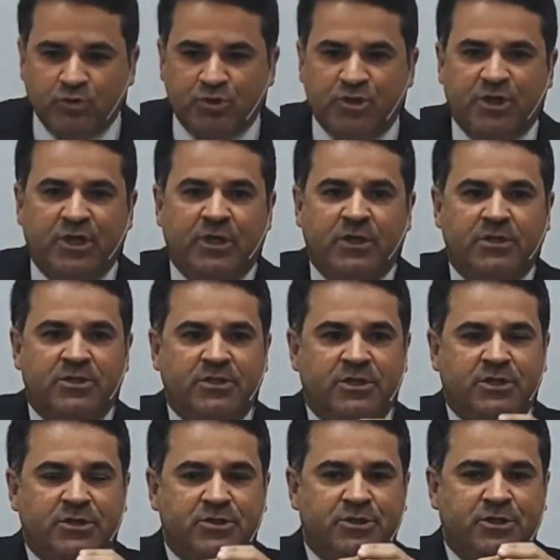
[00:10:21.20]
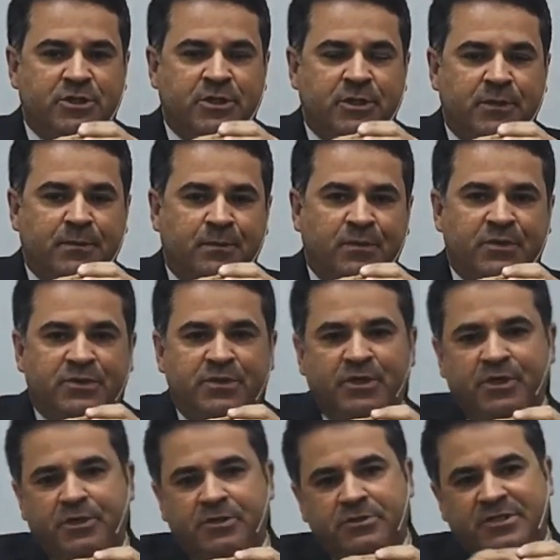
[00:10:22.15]
Everything that happens in the world,
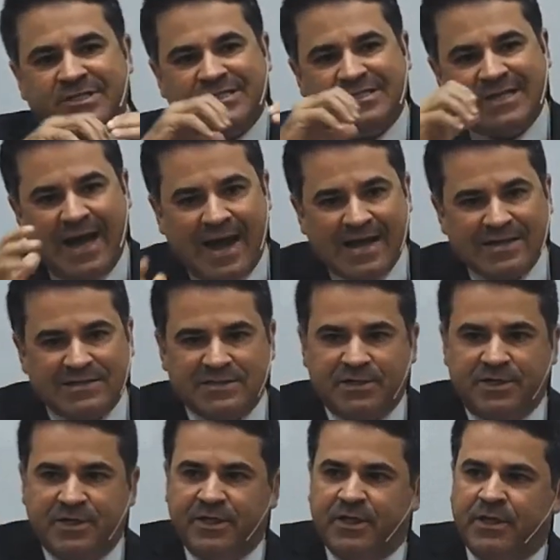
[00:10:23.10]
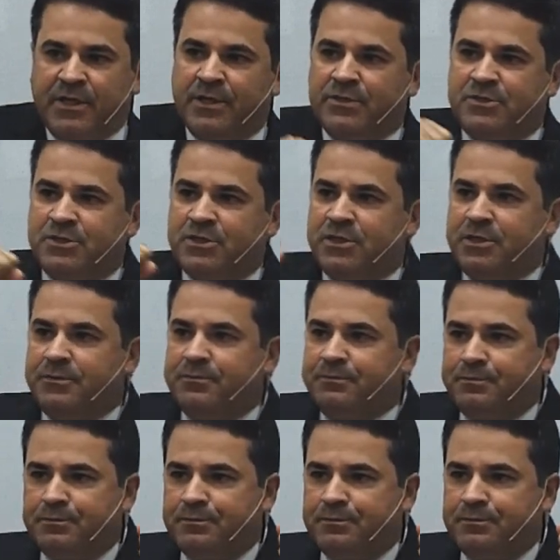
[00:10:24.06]
of disaster,